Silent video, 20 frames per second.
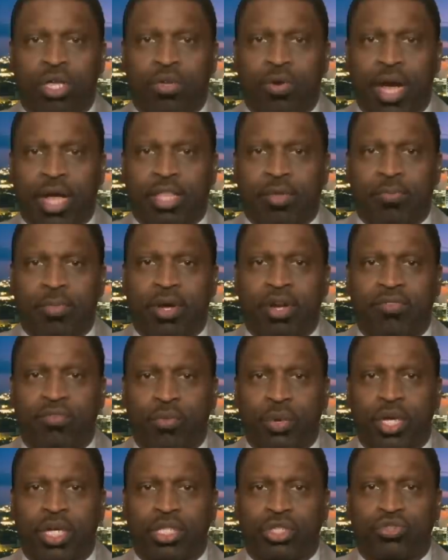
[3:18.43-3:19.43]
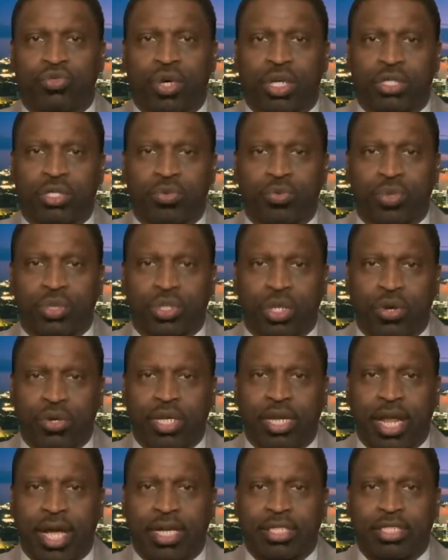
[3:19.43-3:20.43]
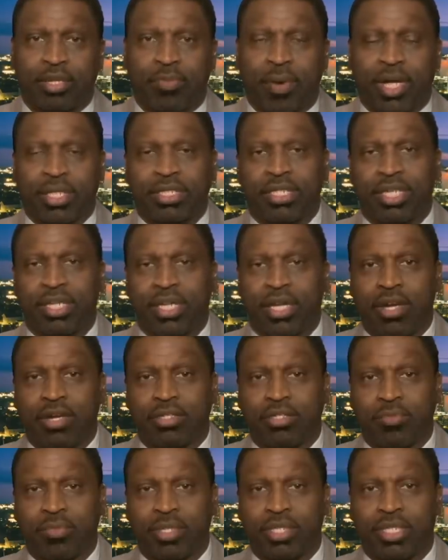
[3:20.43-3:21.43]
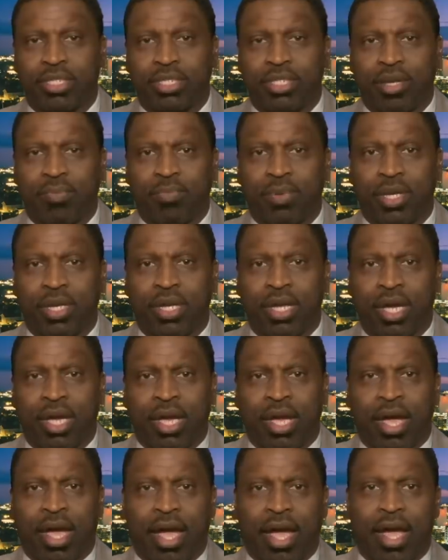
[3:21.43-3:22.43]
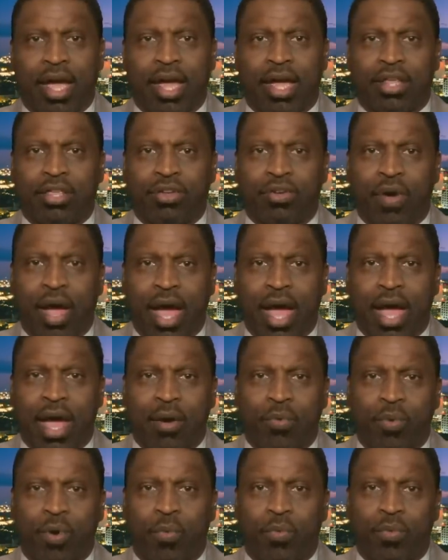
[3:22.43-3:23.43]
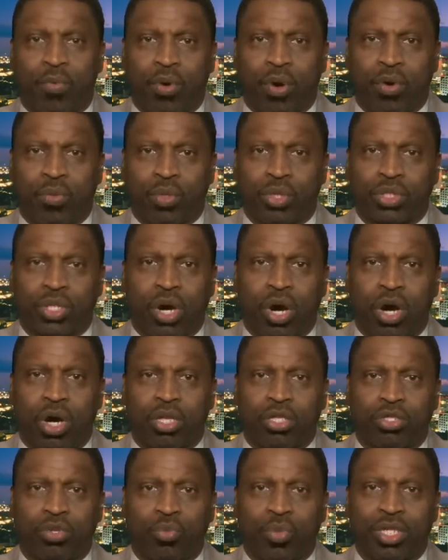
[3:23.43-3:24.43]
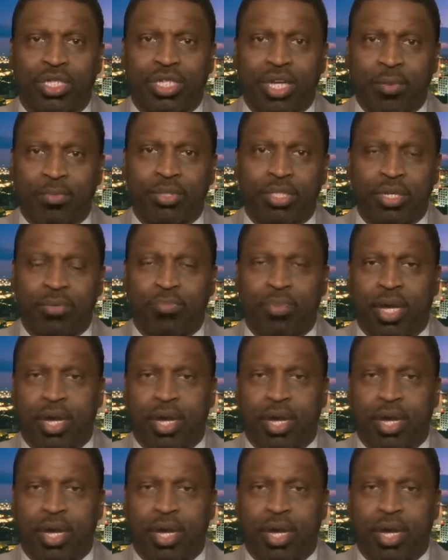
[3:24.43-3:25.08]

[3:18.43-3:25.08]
you had the period of Reconstruction, which only lasted about ten years in Mississippi, and you had what was called the Redemption